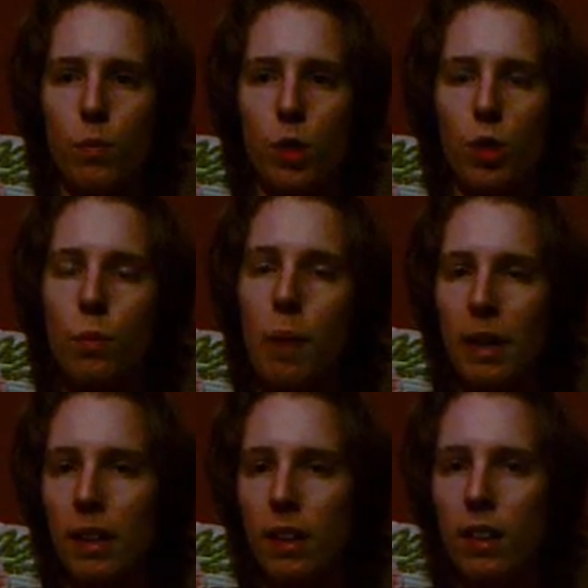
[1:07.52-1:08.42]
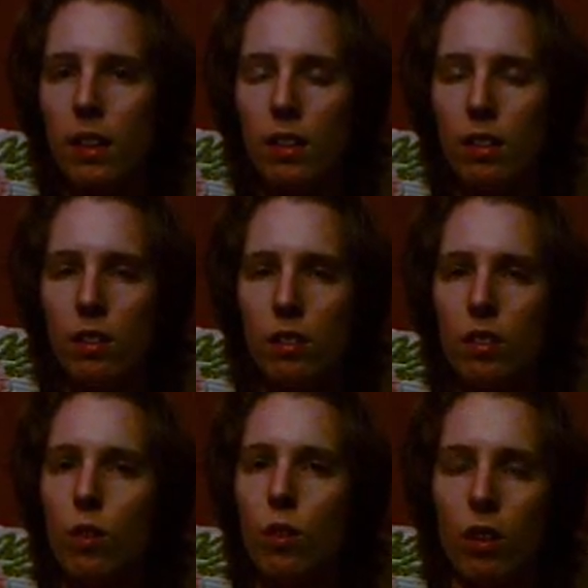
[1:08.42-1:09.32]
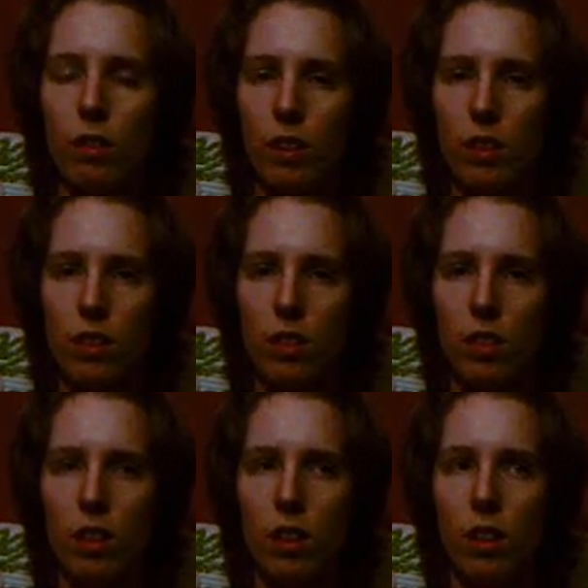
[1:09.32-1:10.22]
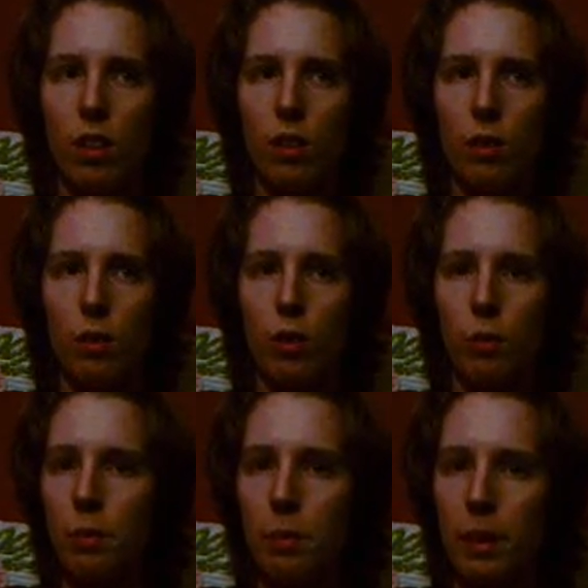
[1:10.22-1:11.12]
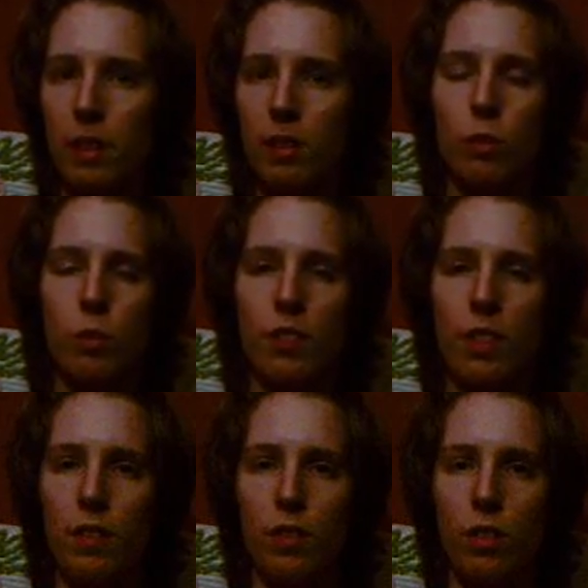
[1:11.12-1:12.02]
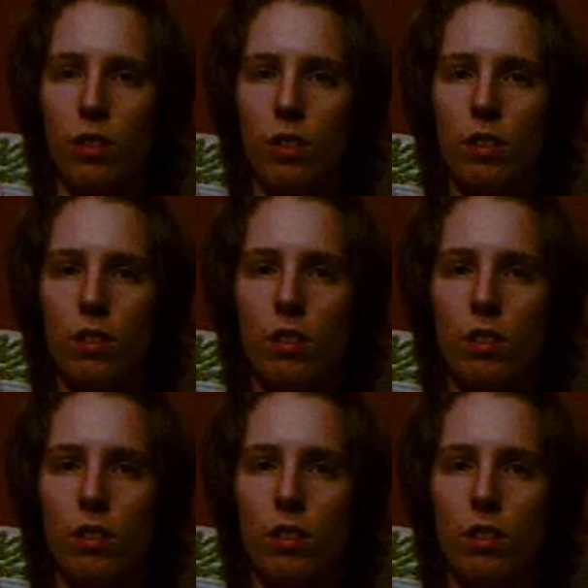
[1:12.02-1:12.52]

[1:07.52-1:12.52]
humanity, you know, all of us human beings, we've never